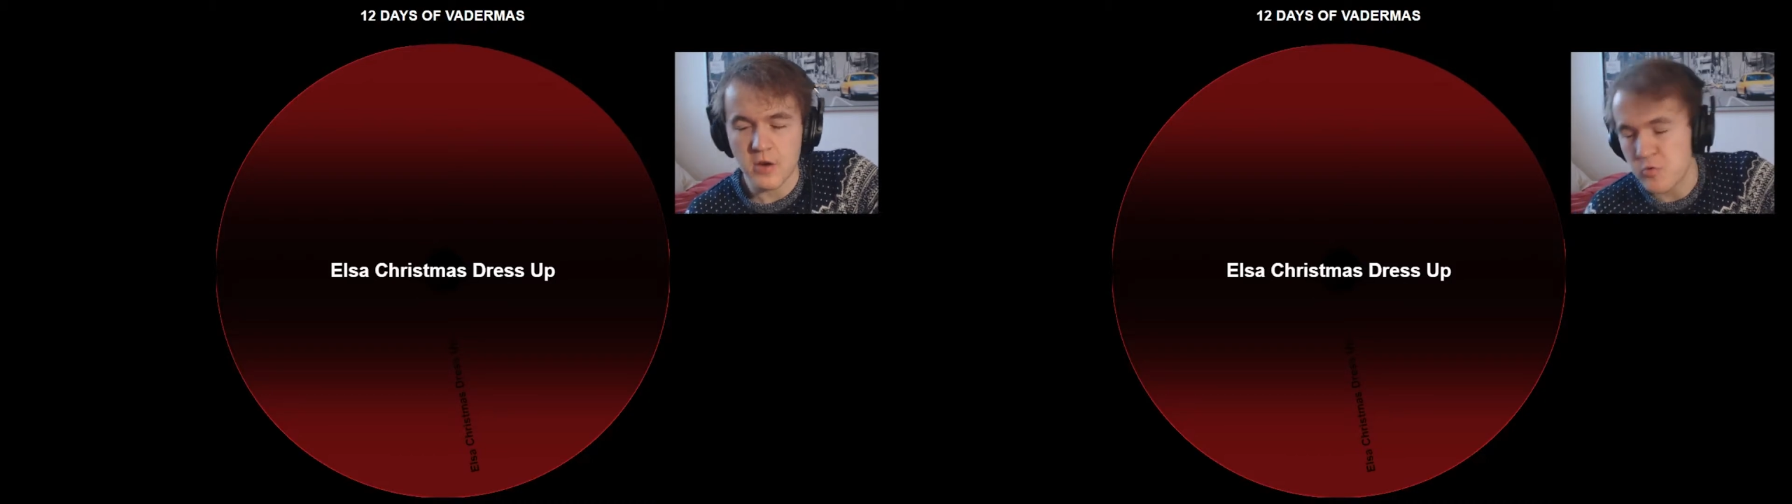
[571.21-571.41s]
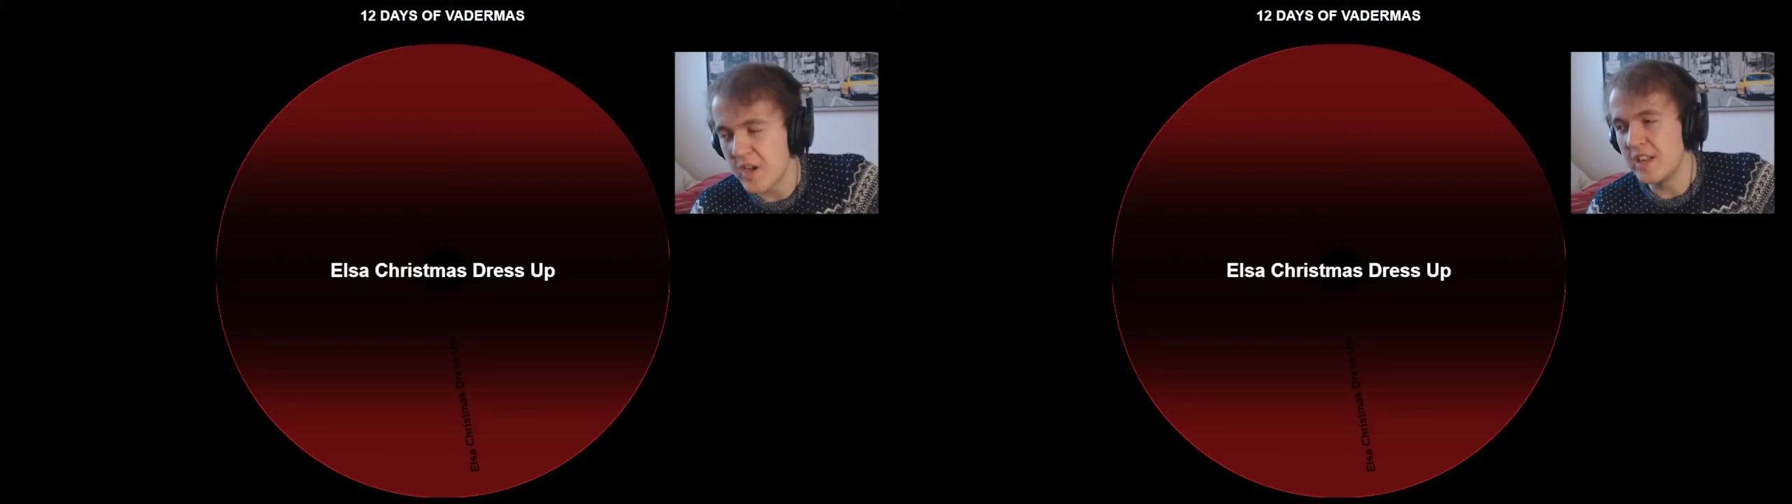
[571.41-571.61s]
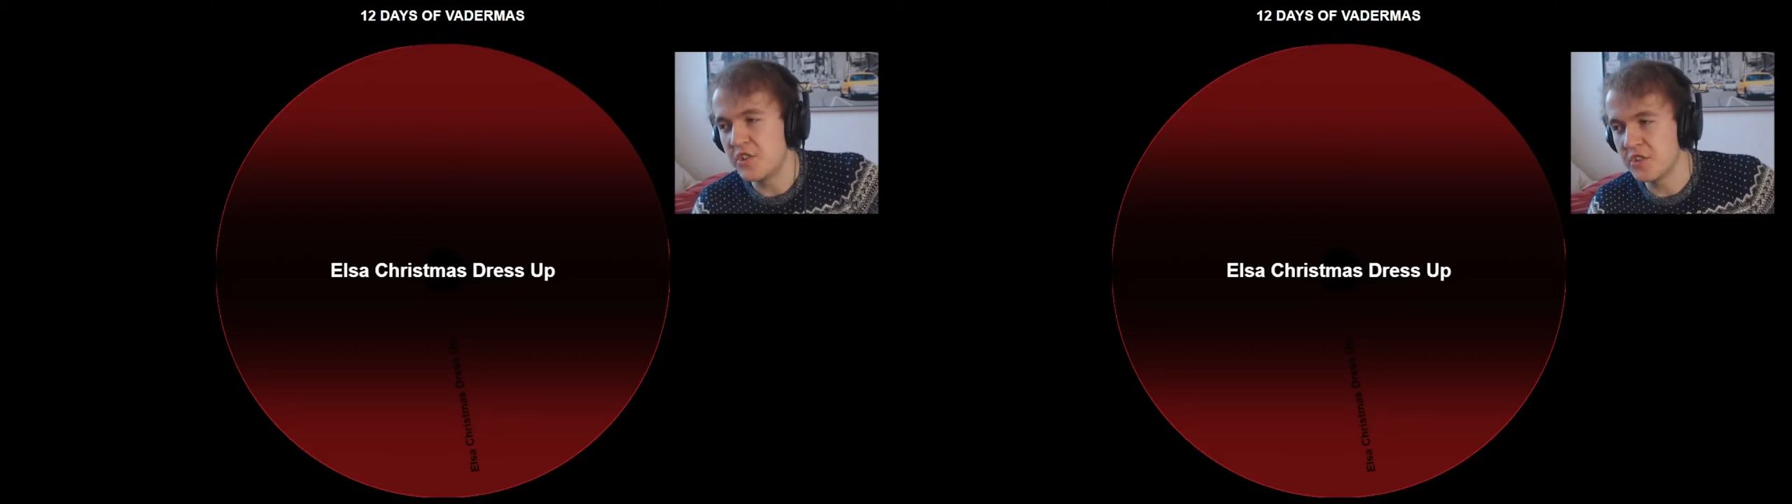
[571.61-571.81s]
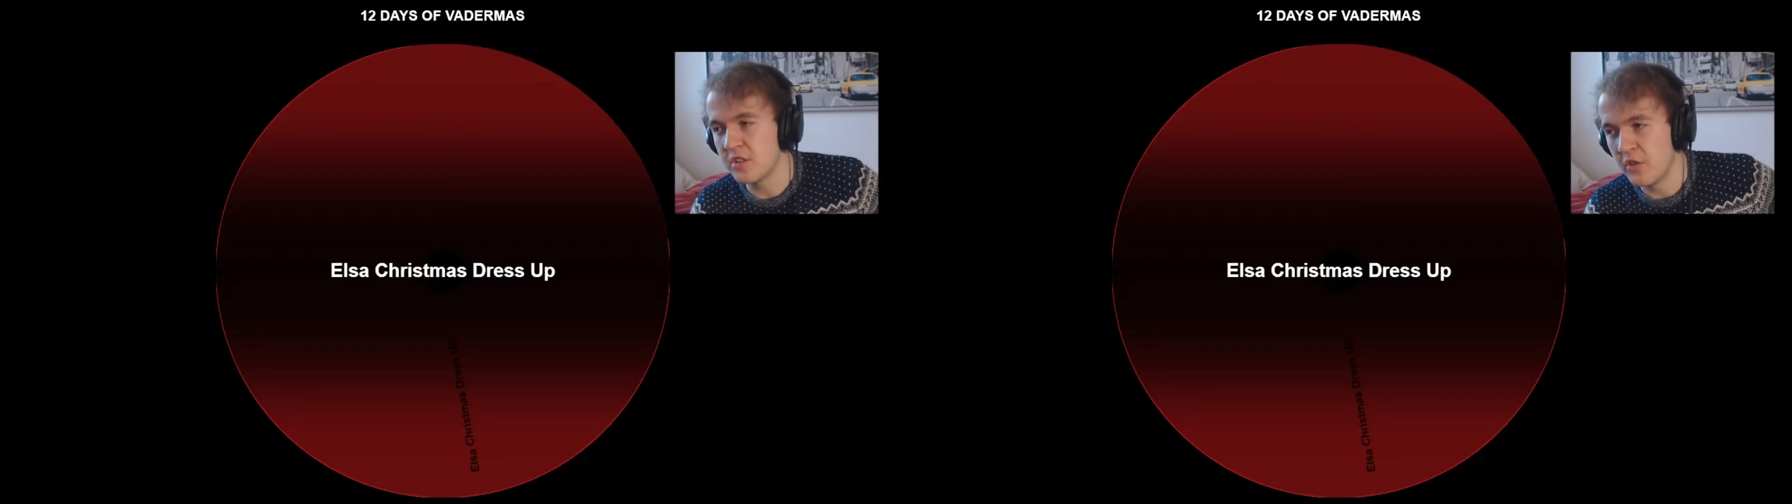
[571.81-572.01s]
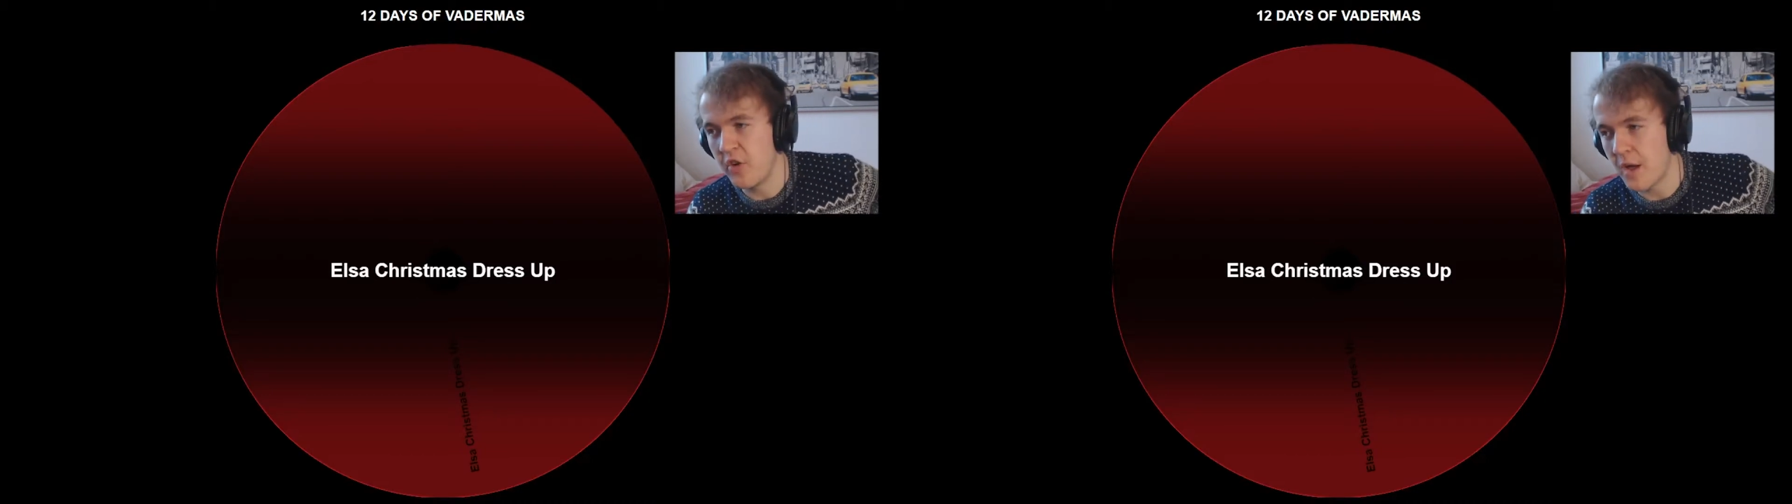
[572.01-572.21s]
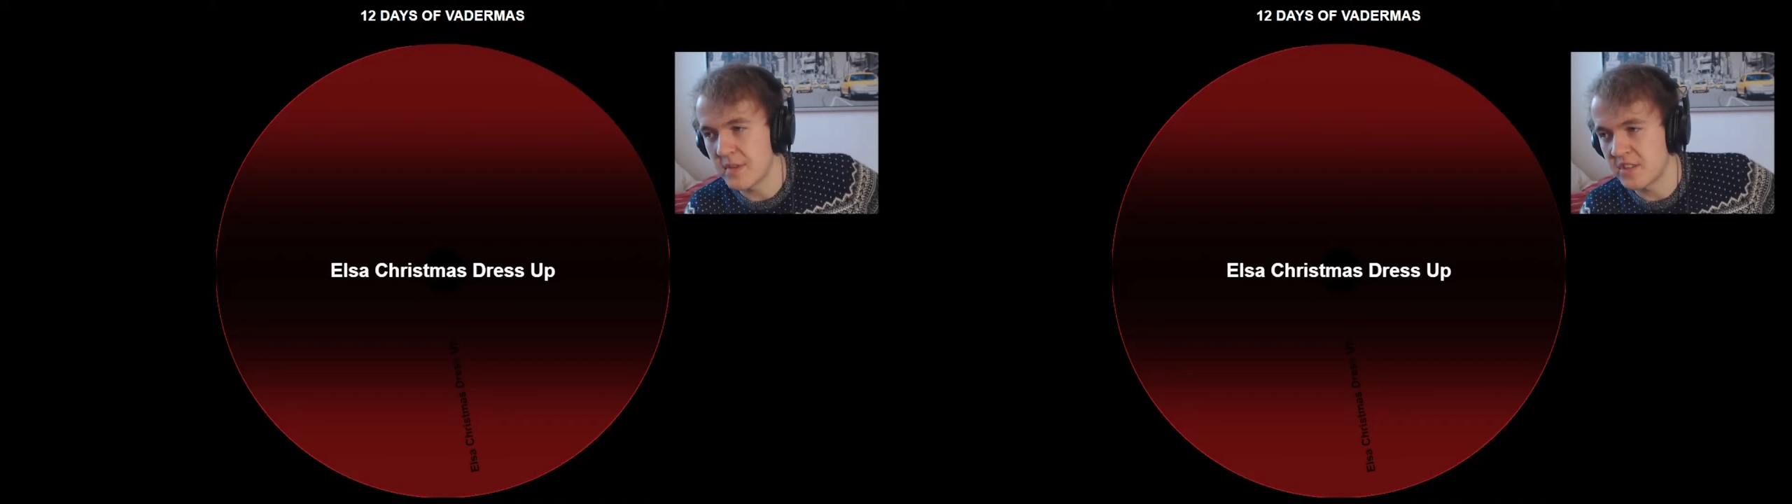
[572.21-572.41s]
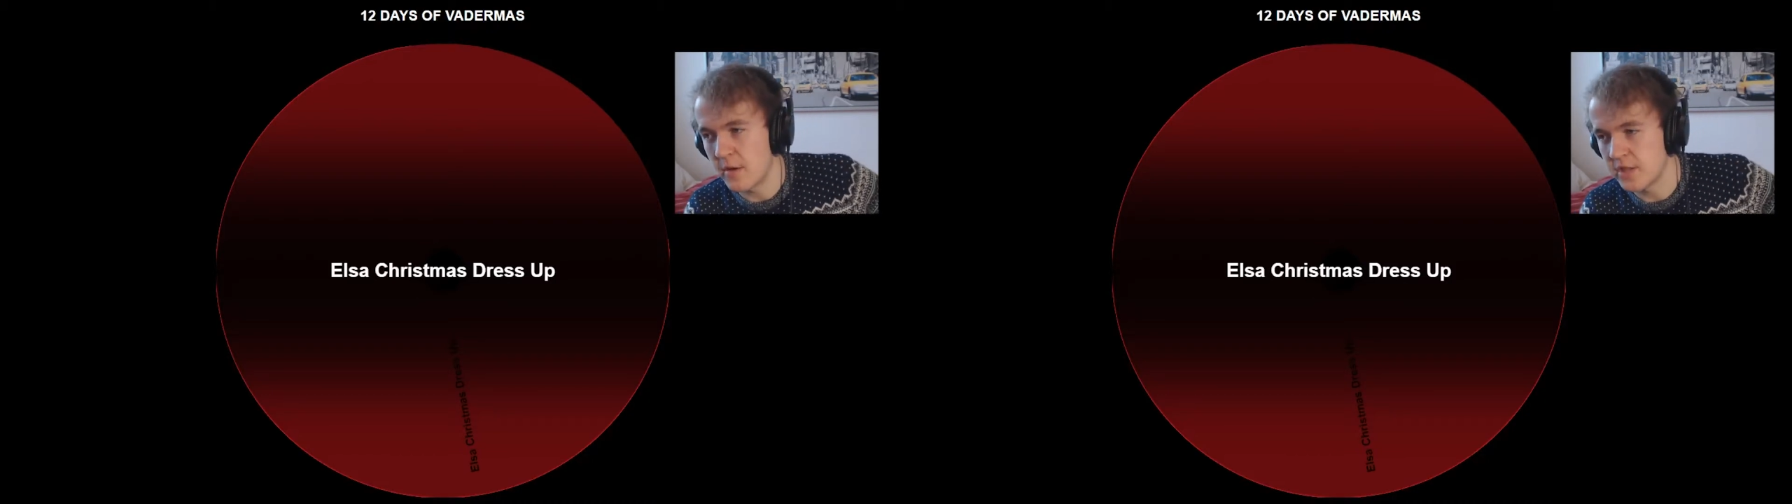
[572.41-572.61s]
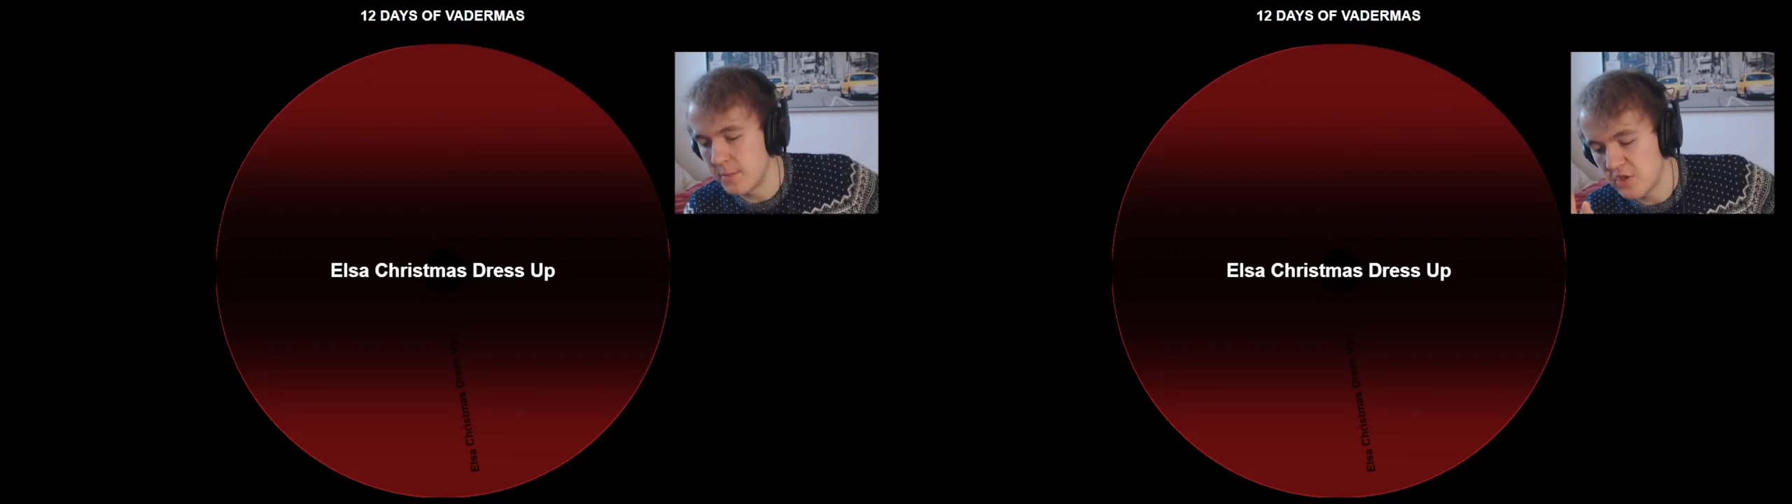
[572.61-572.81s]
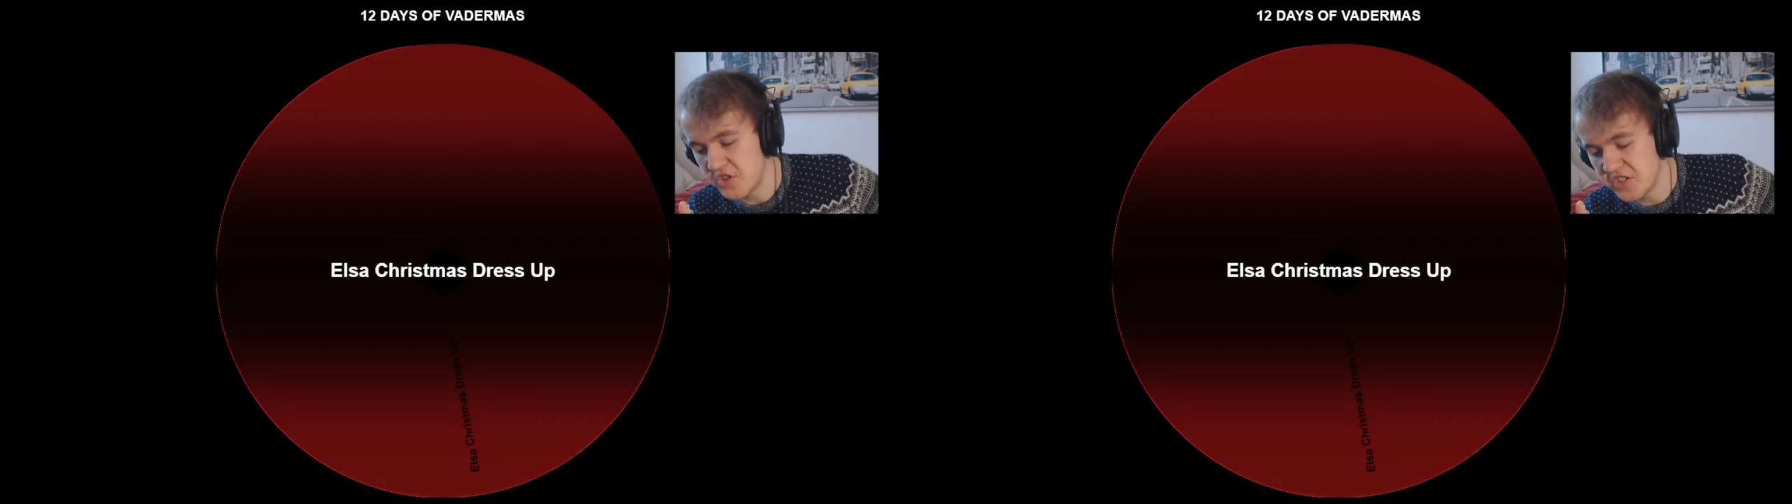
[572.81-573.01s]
I really shouldn't have hyped this up so much.